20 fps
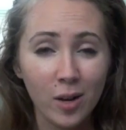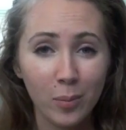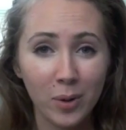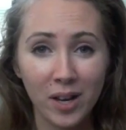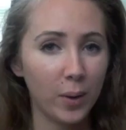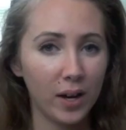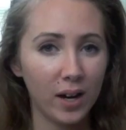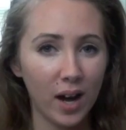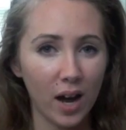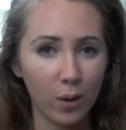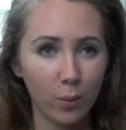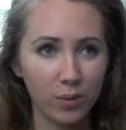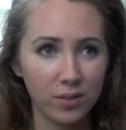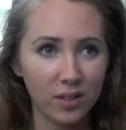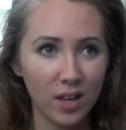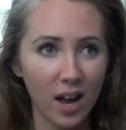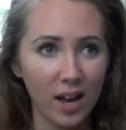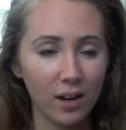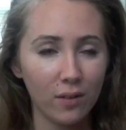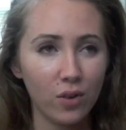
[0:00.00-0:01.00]
but I
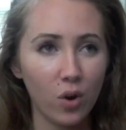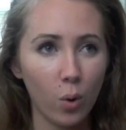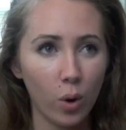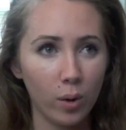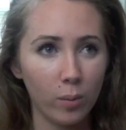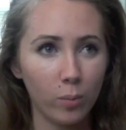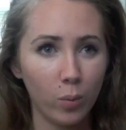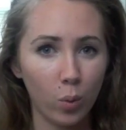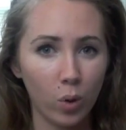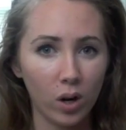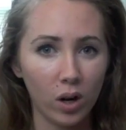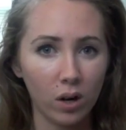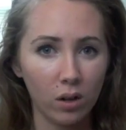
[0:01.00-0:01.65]
was kind of going more